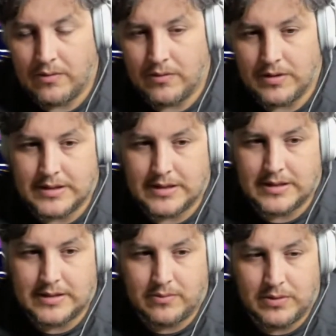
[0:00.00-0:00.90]

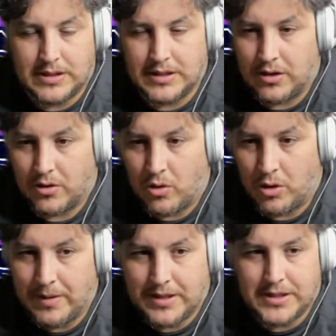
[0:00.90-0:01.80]
Was wasn't there a
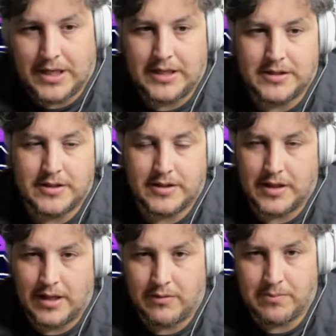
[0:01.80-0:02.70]
quarterback change? So
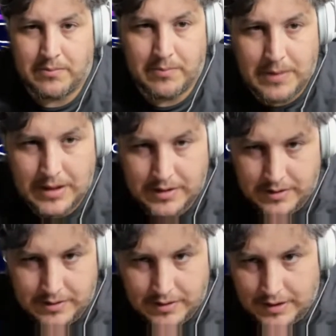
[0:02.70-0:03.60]
that may
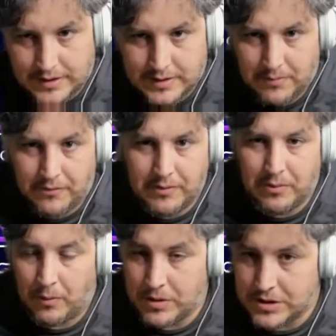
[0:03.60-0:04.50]
lead to some of it.
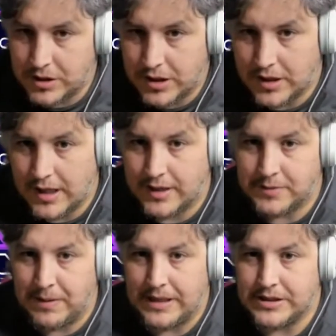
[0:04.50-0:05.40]
But we're just gonna look at
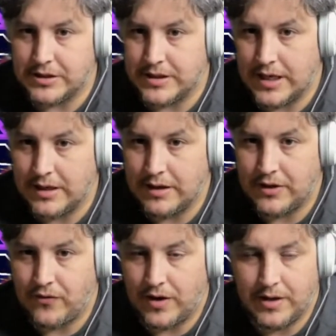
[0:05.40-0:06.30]
last past year's
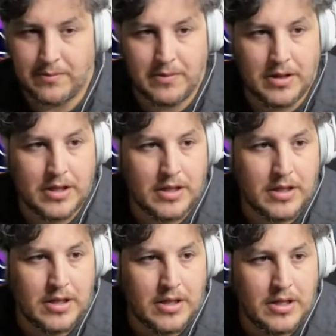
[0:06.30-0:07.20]
highlights for him.
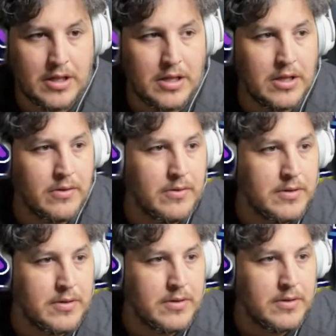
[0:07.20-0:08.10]

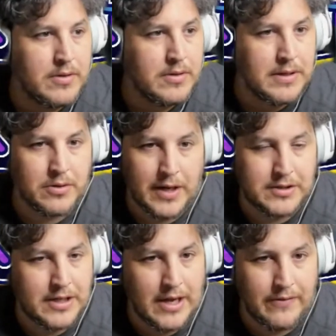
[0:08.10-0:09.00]
Let's make sure we
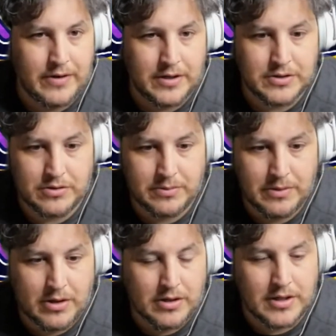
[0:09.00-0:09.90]
actually have it on
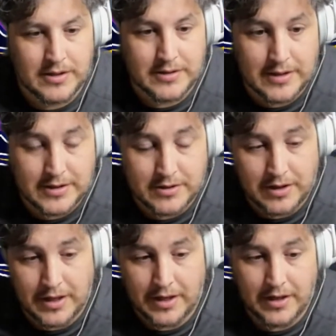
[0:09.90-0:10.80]
StreamYard because
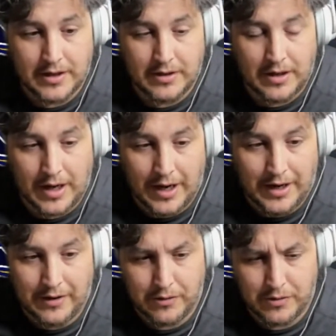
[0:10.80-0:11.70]
yesterday,
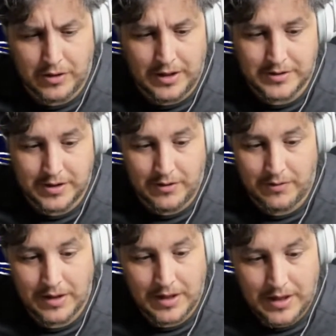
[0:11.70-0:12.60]
I or two days
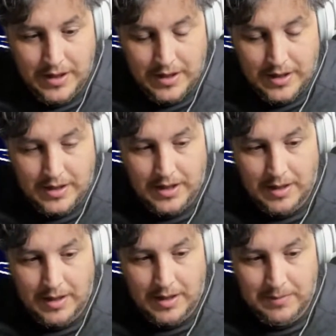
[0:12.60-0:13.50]
ago,
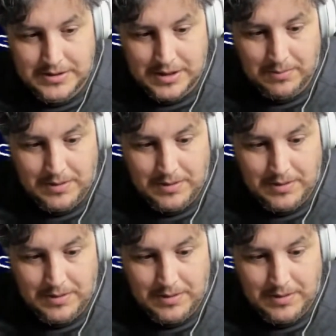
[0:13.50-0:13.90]
I messed up